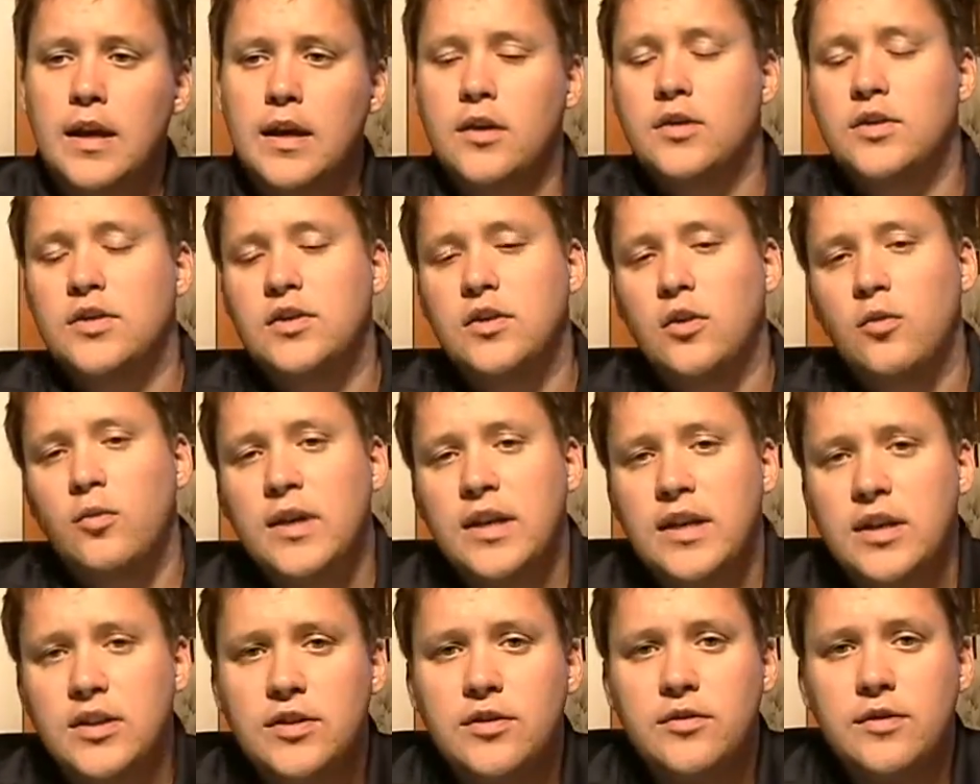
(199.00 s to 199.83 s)
So we
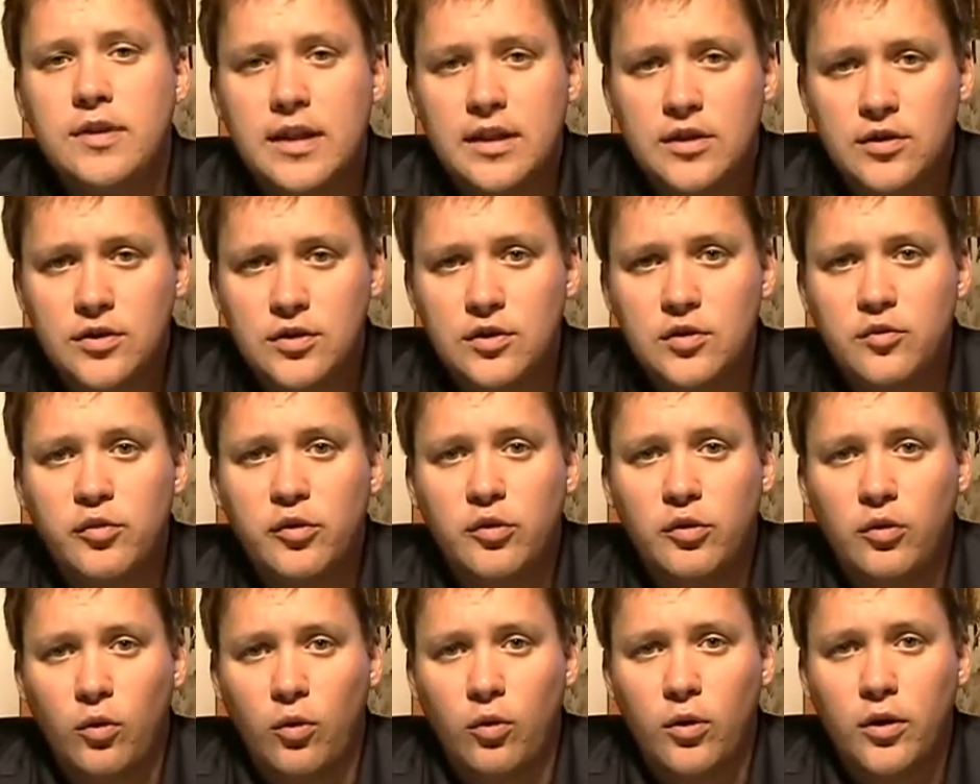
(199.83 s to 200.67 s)
could do it in
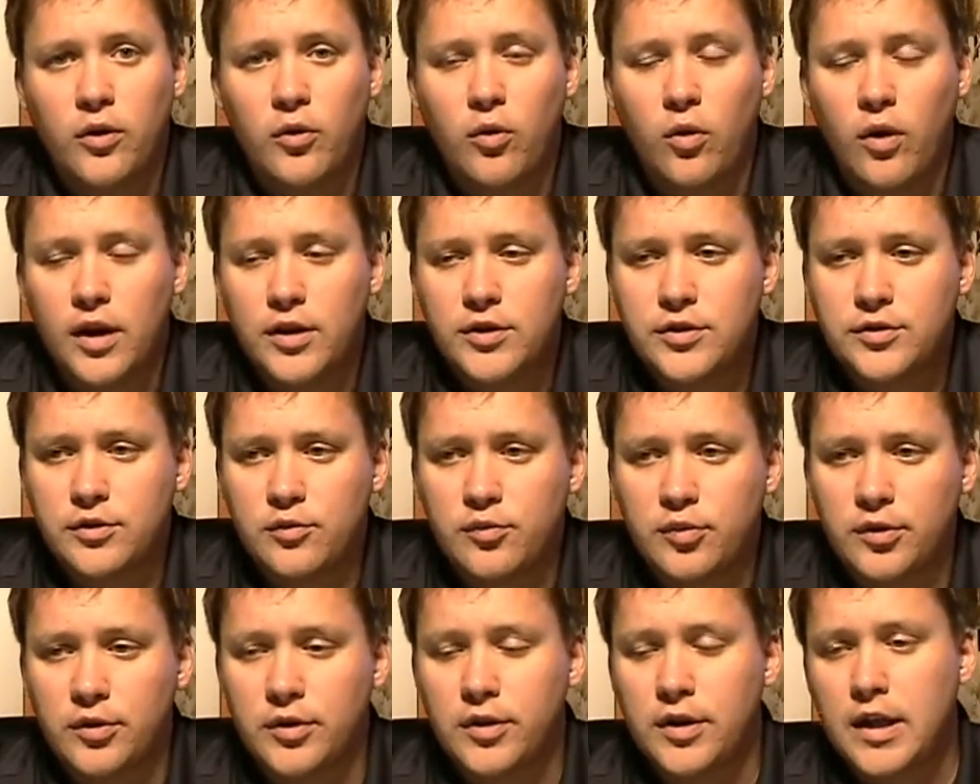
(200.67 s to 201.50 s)
duple or
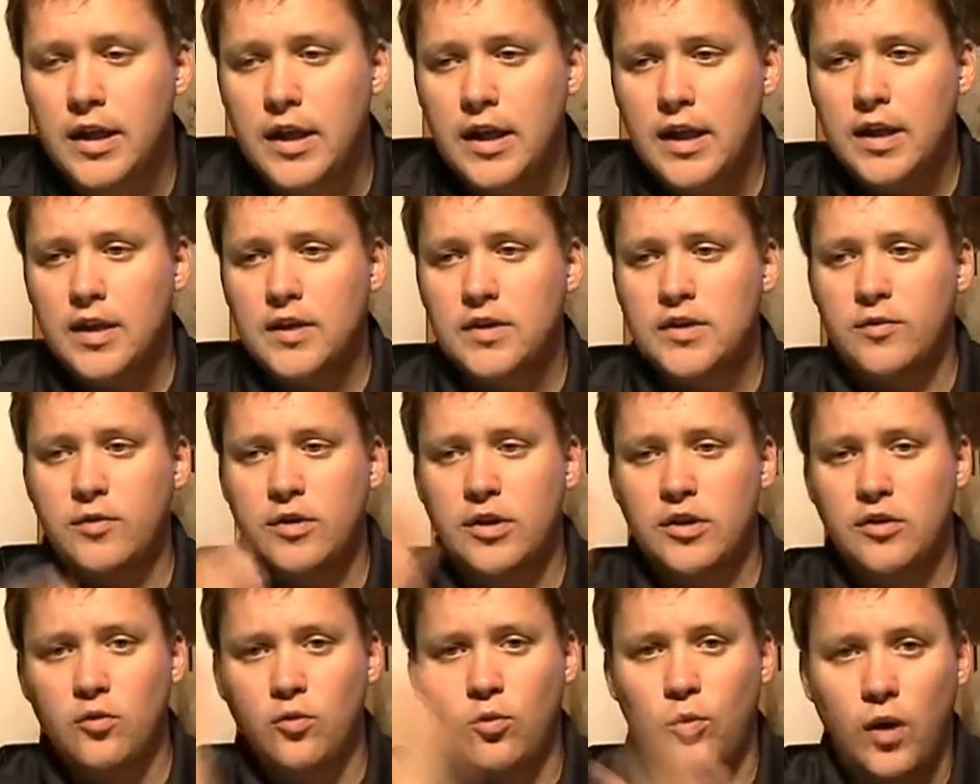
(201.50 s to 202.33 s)
quadruple. So we could
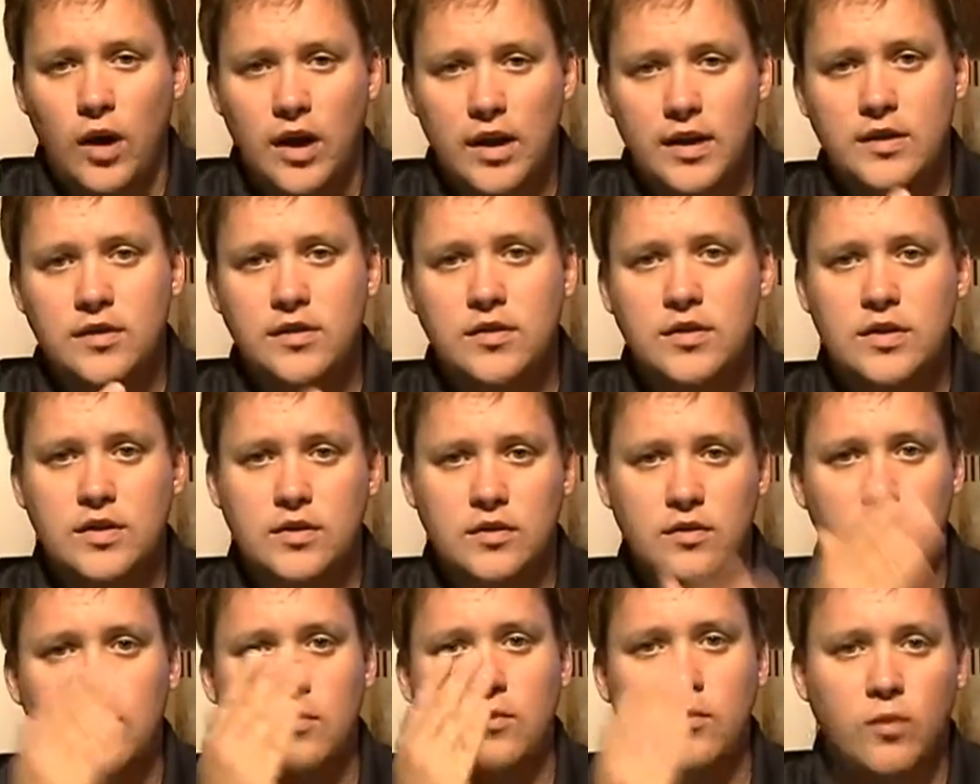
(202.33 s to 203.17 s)
do 1,
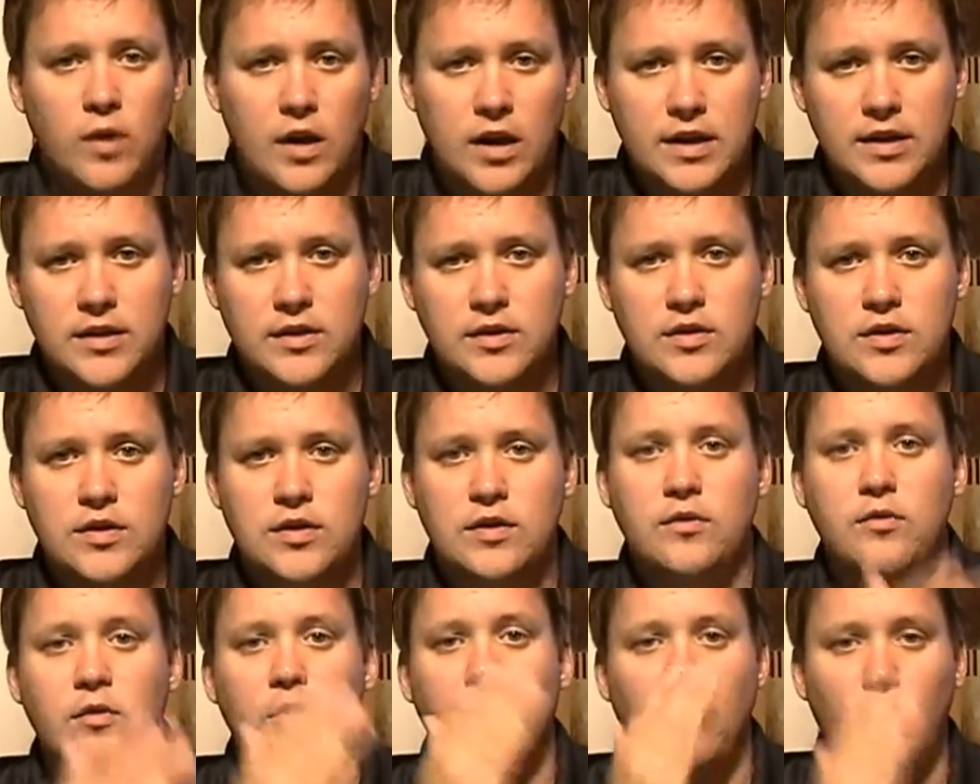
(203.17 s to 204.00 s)
2, 1,
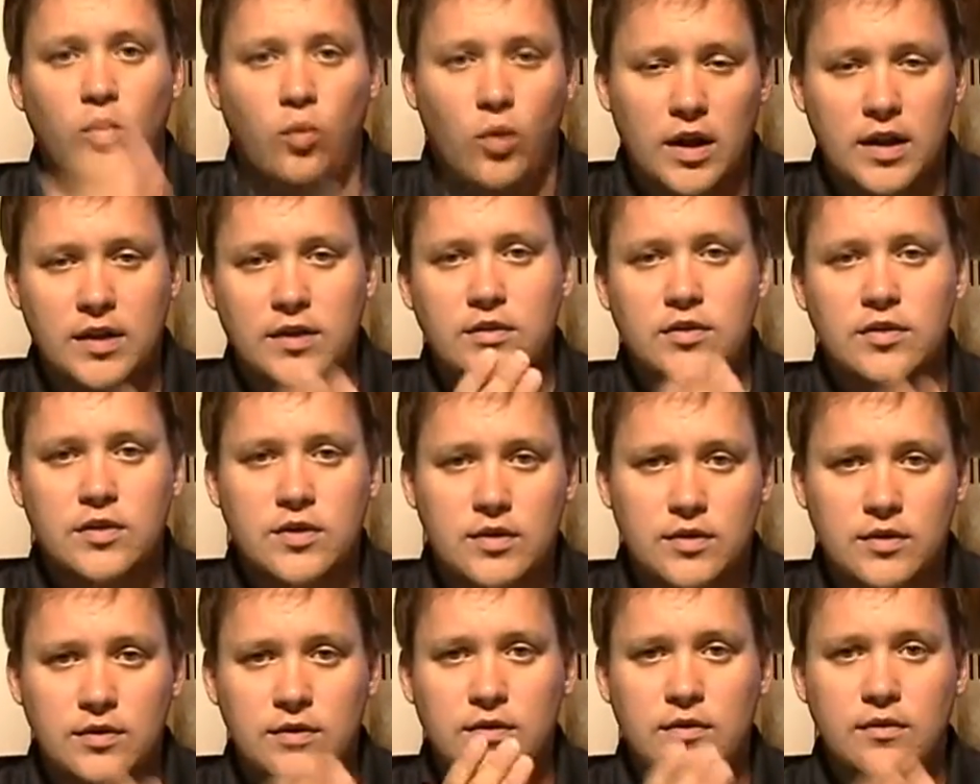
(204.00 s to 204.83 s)
2, or 1,
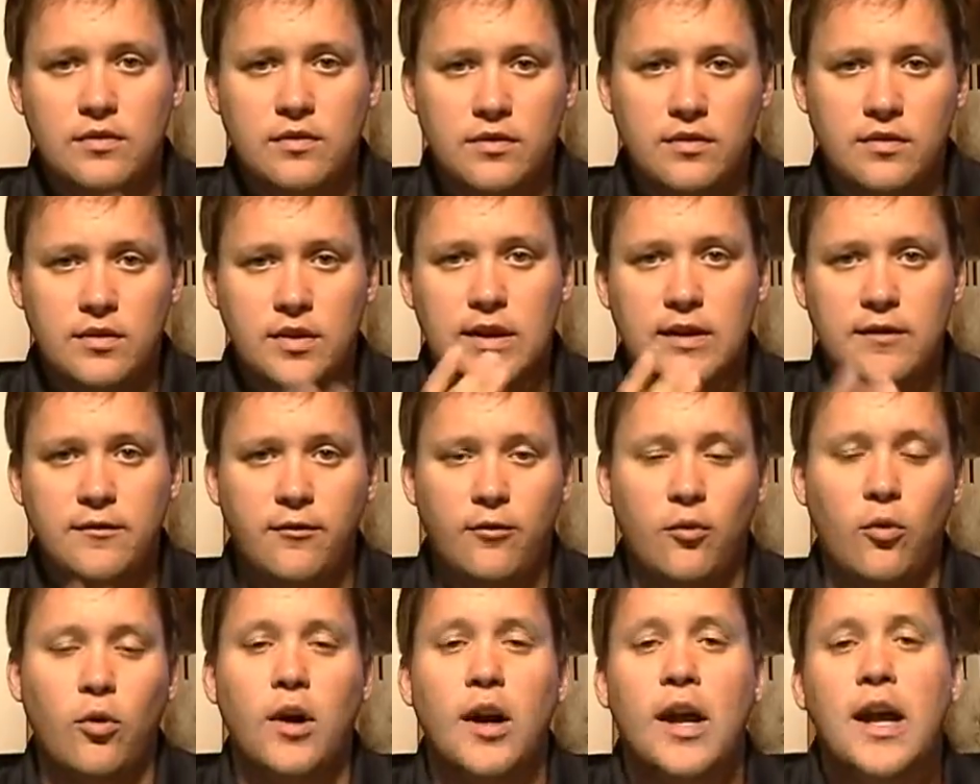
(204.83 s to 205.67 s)
2, 3,
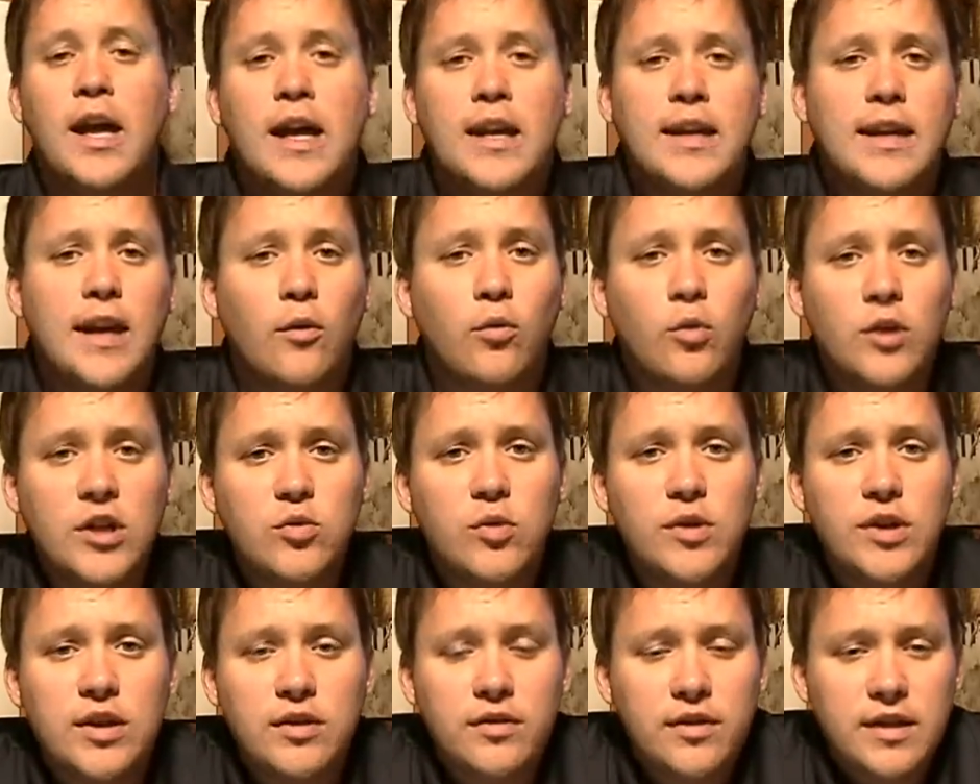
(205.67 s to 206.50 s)
4. Now, which
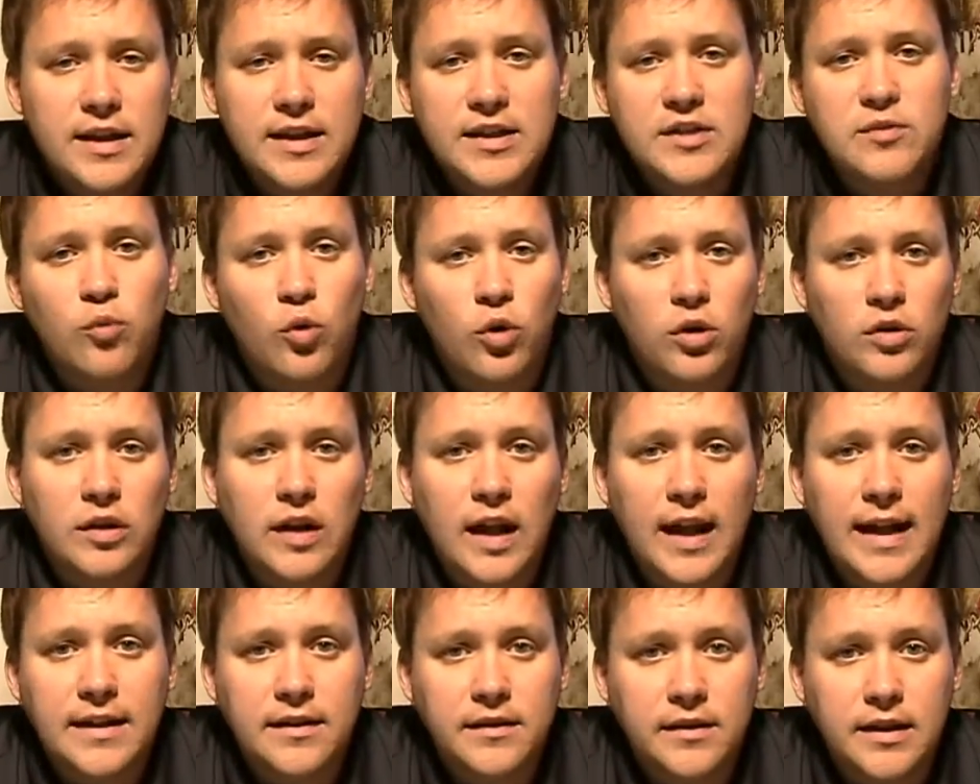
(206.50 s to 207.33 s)
one do you think is more
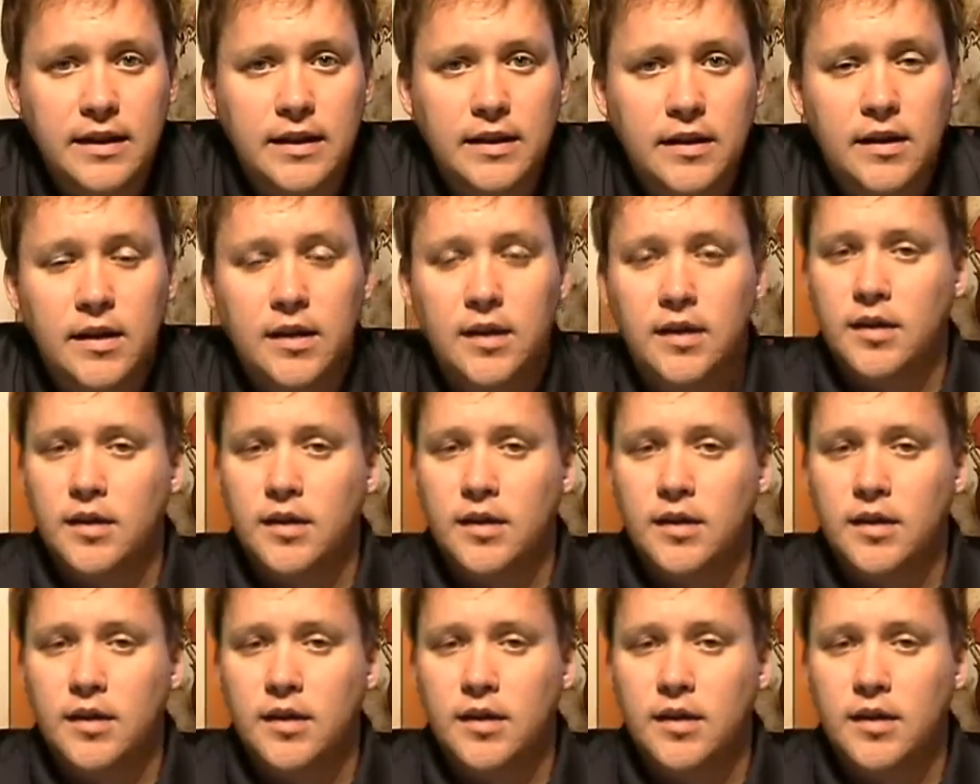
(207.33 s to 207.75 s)
likely?